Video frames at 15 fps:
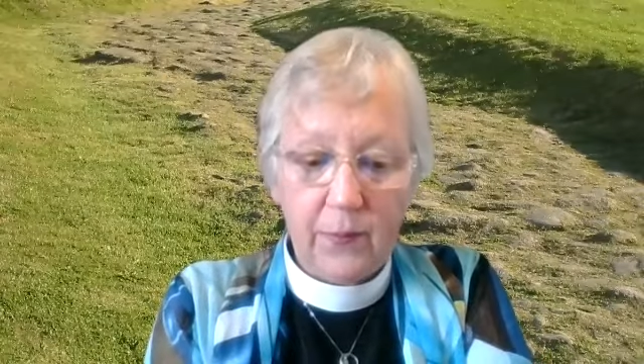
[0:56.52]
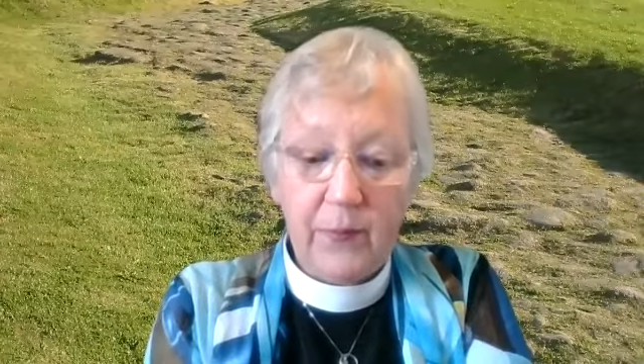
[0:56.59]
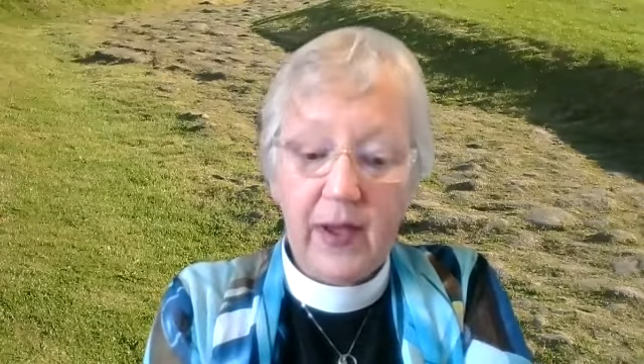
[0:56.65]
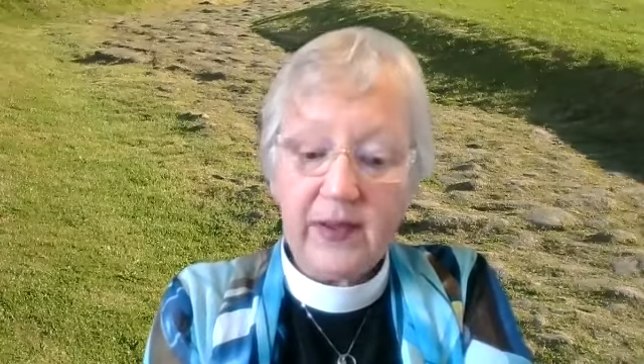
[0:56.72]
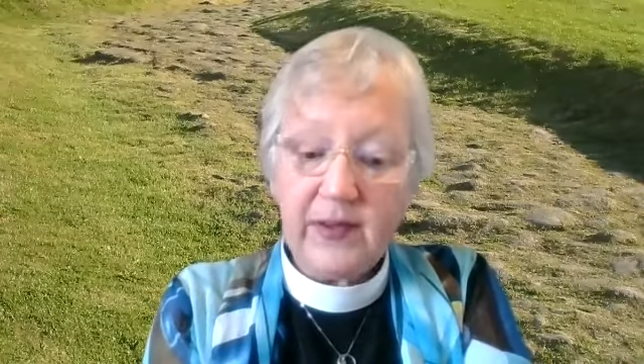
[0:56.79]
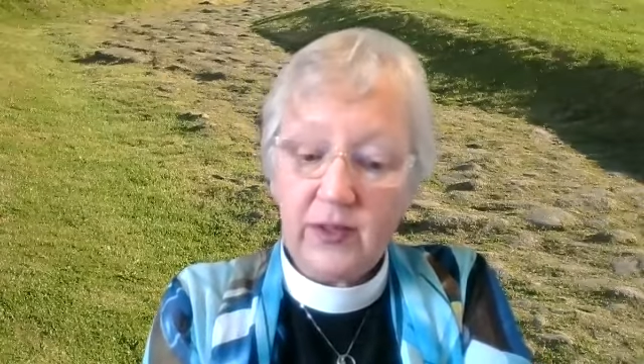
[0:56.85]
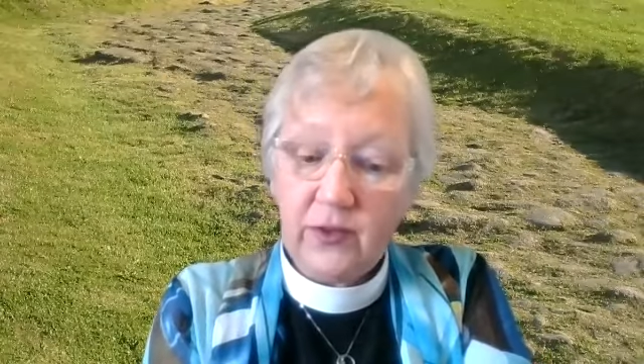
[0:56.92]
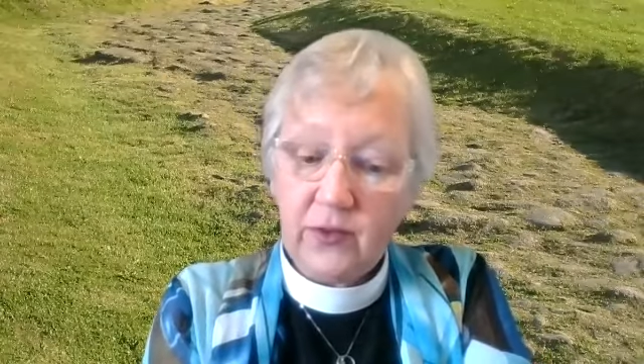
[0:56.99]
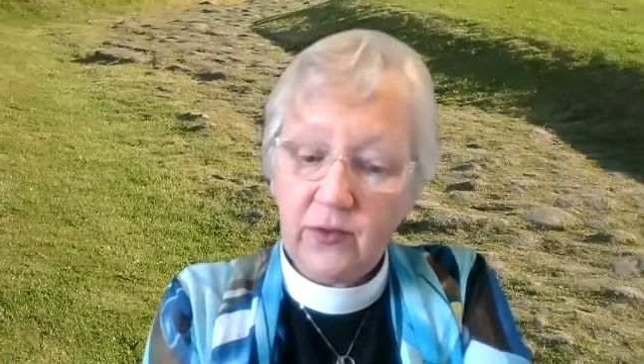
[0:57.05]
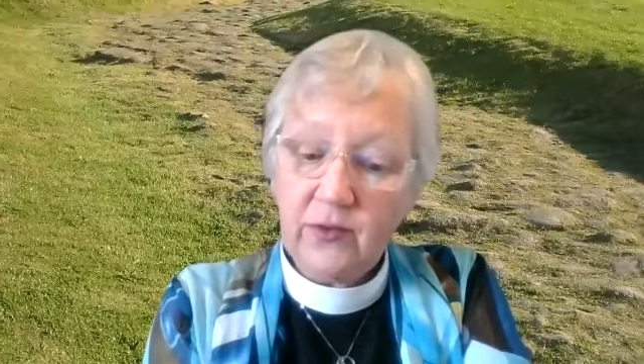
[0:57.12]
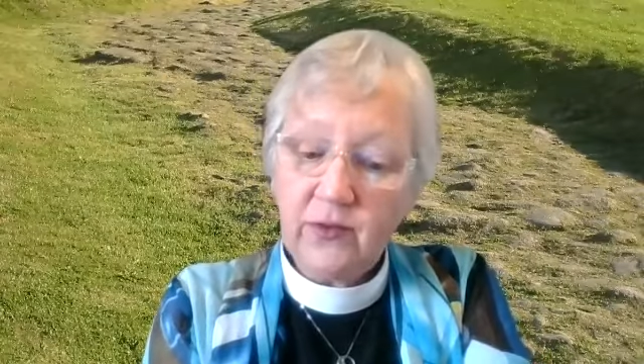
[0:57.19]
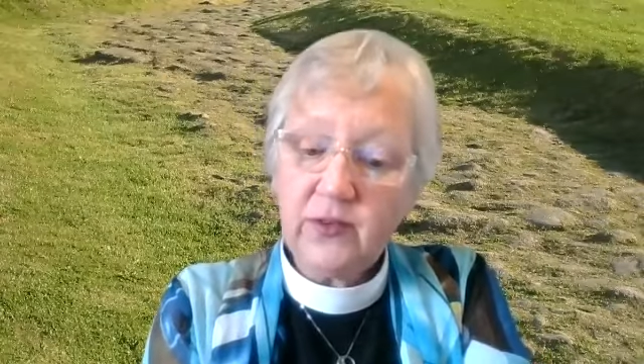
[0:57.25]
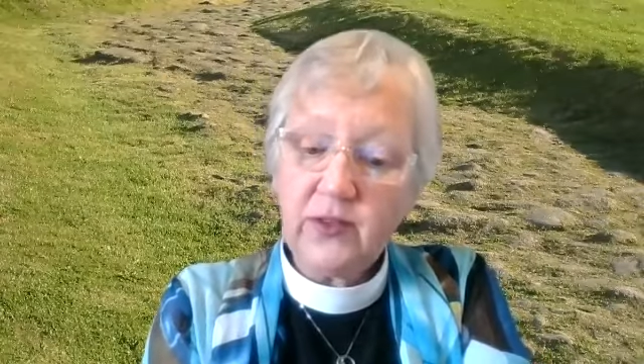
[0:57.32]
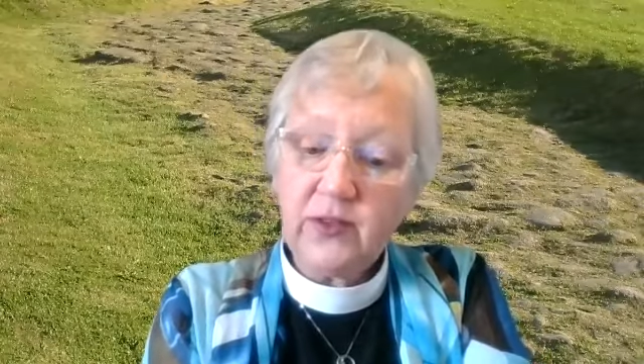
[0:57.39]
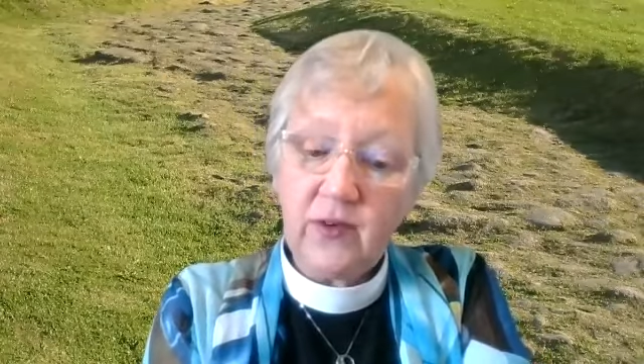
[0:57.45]
But
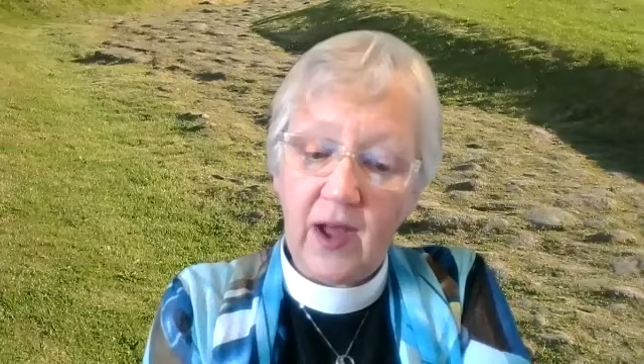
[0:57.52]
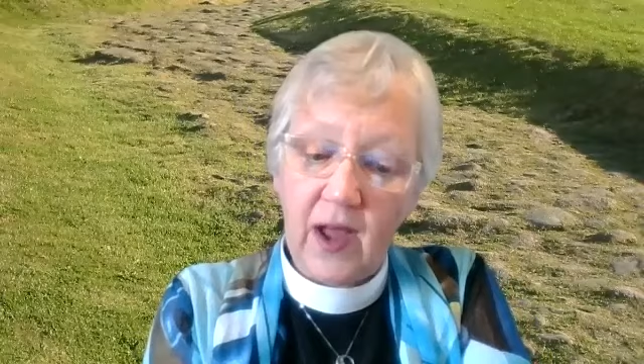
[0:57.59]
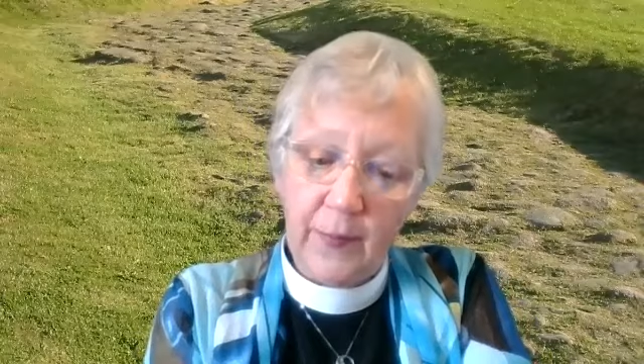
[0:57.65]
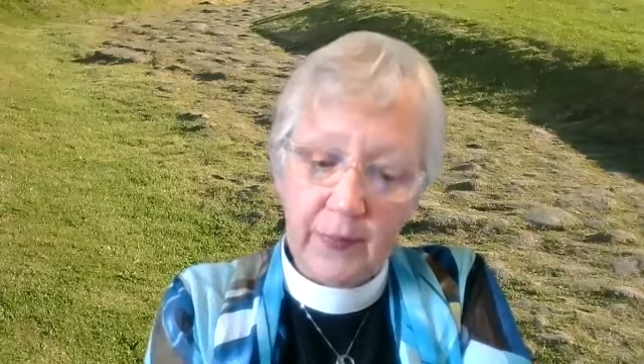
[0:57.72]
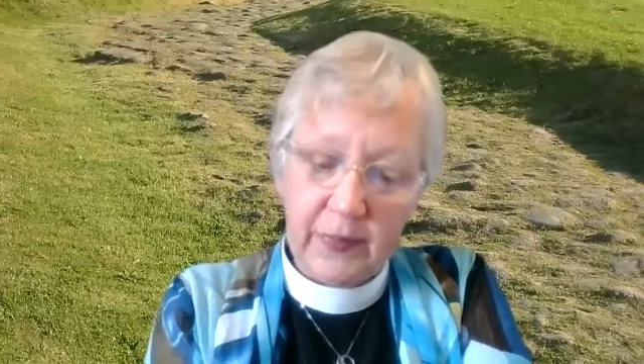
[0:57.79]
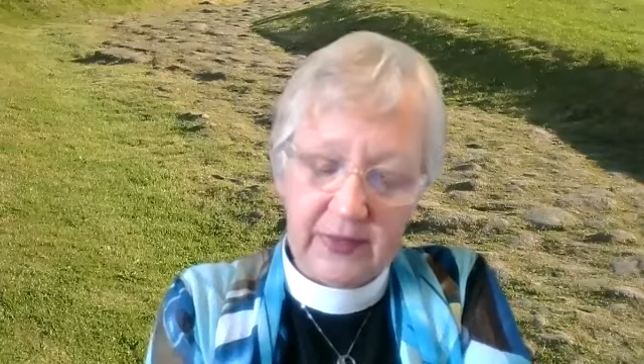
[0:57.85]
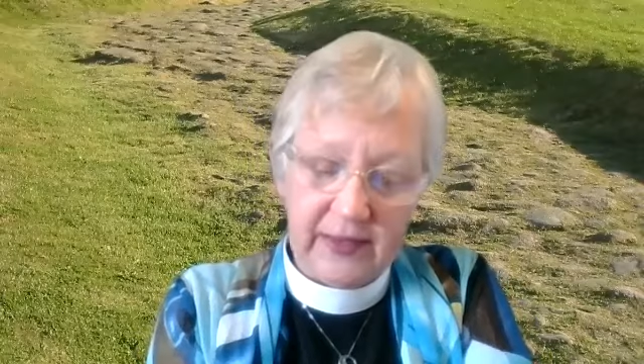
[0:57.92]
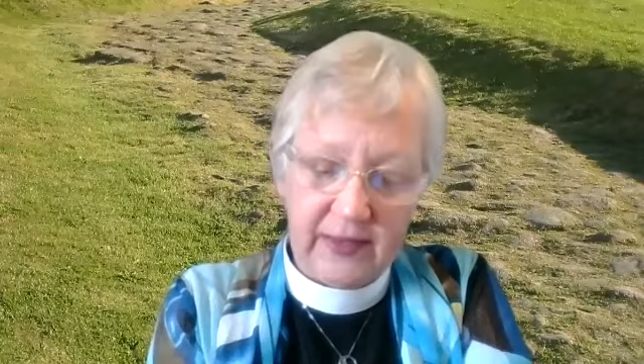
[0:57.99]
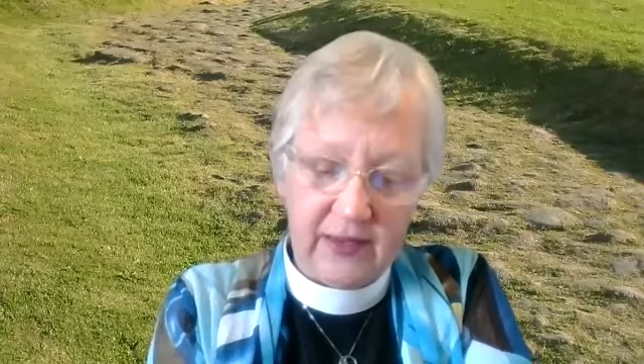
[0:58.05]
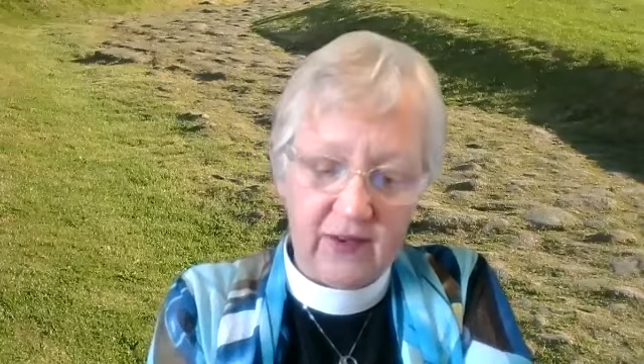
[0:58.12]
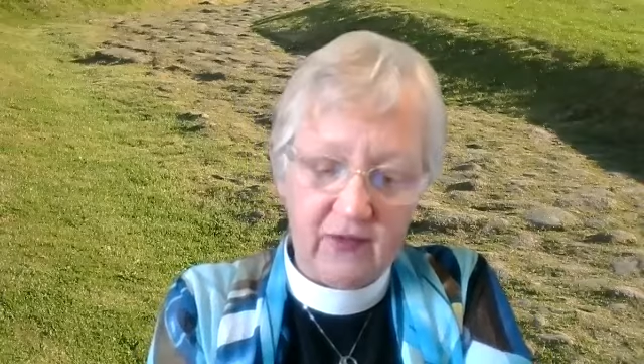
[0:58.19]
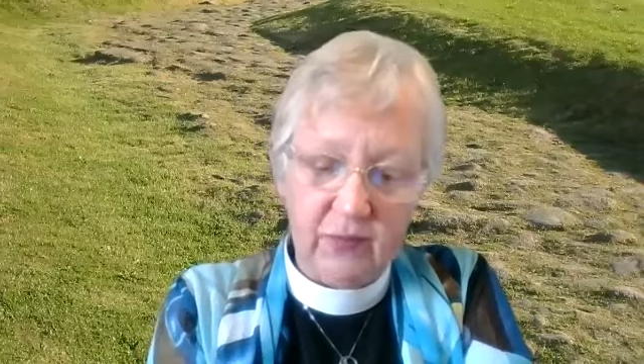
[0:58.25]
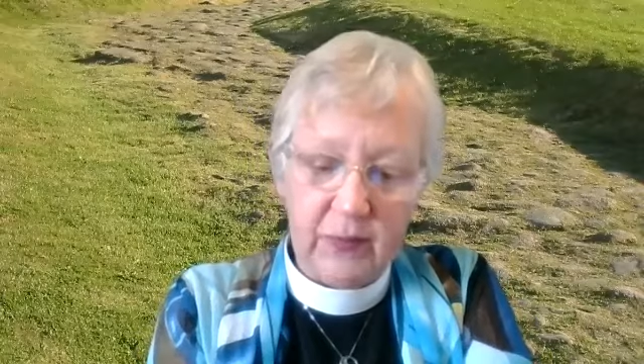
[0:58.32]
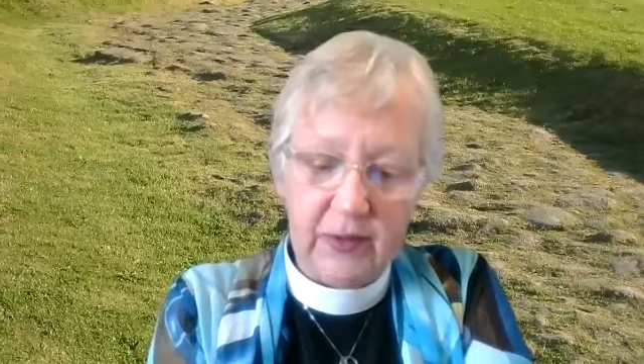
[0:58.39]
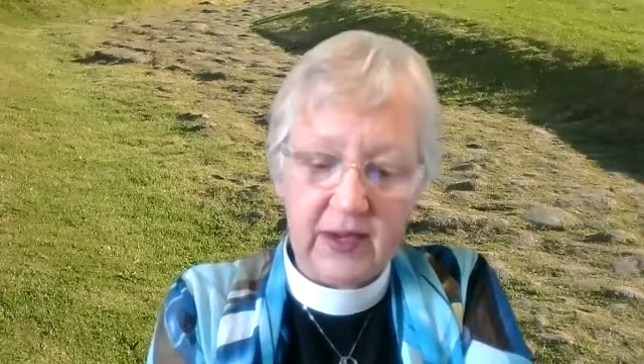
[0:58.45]
you do not
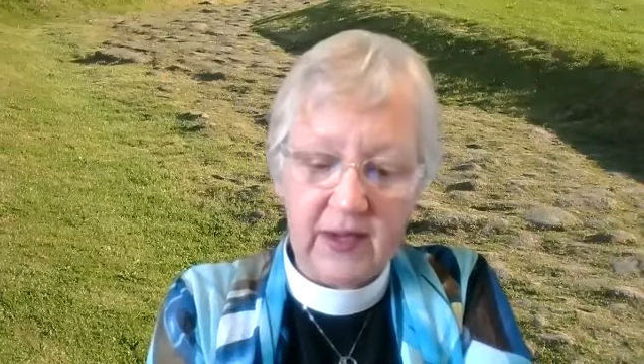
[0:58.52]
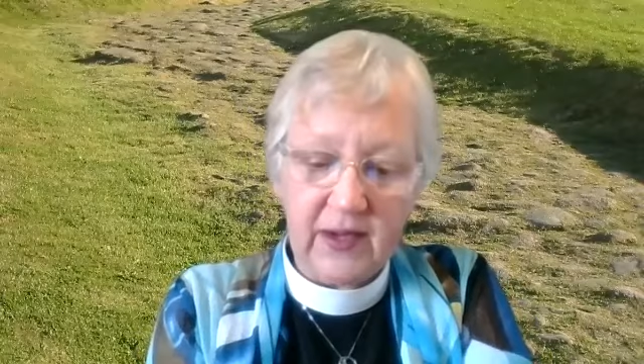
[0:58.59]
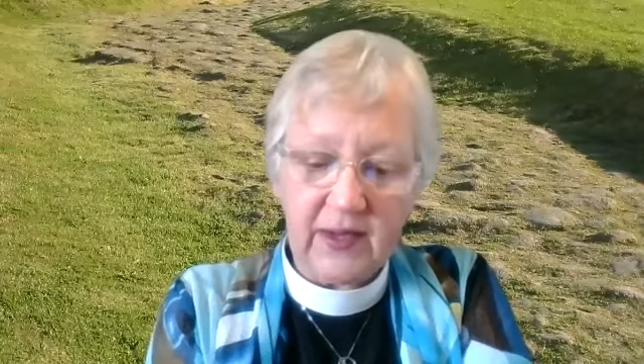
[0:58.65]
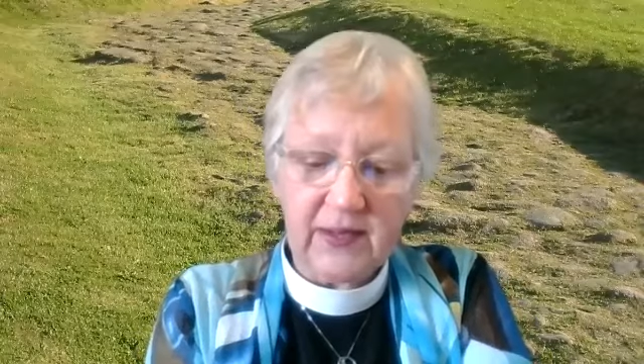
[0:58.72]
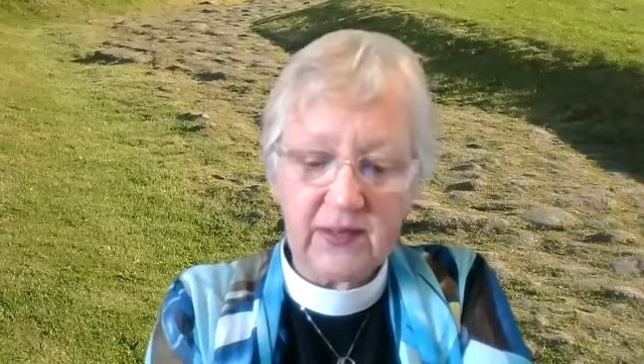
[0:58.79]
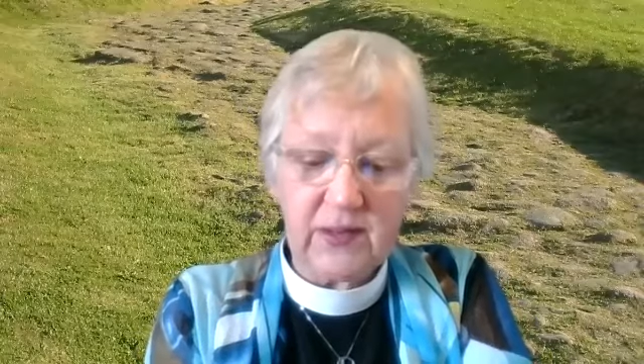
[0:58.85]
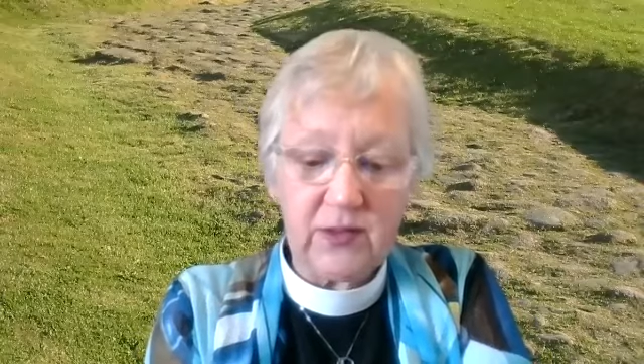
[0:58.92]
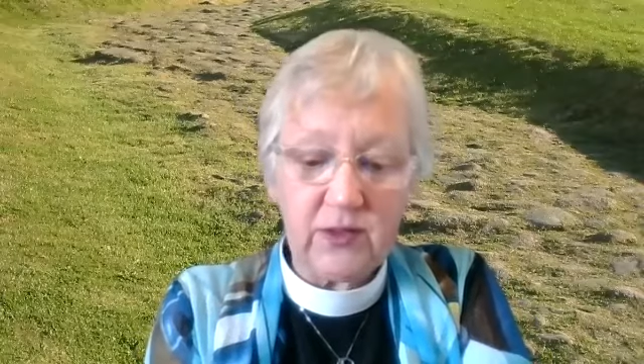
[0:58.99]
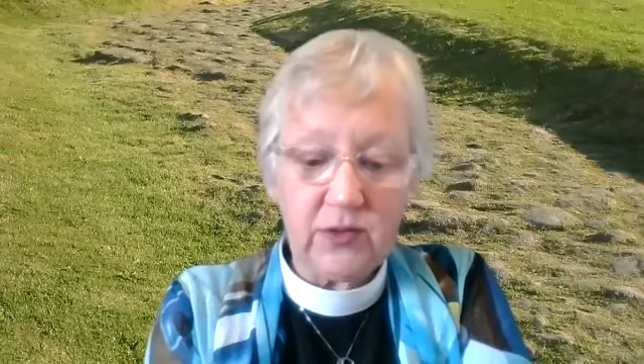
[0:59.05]
believe because